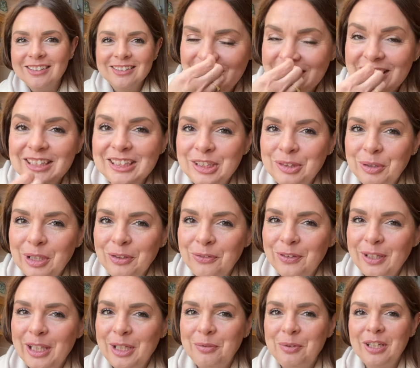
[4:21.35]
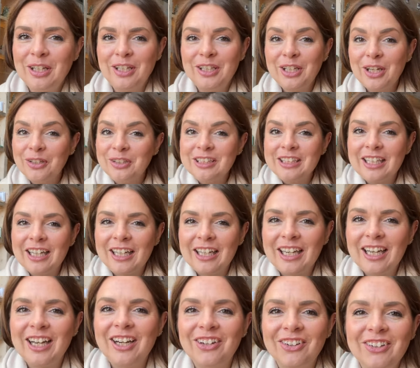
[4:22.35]
It's actually quite funny. When I go to get it
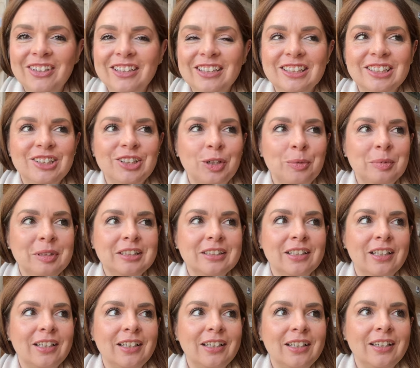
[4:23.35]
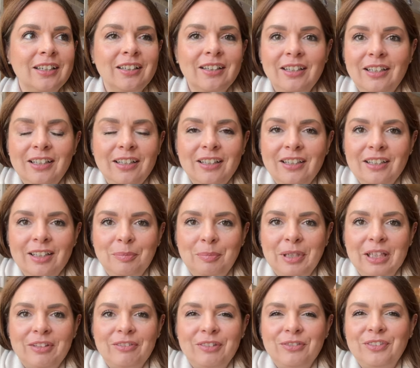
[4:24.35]
out in the shop, it's like the
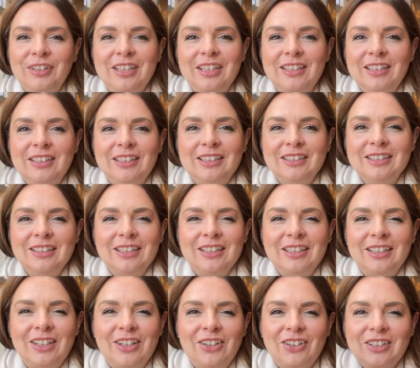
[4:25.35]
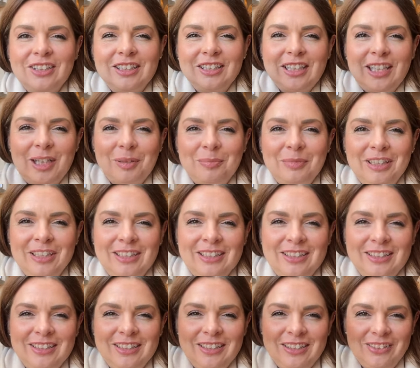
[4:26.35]
big reveal. It's like the locked
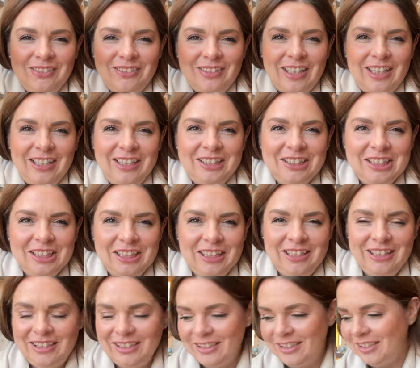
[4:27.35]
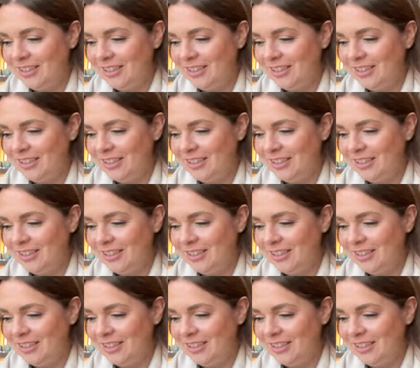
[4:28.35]
cabinet of energy.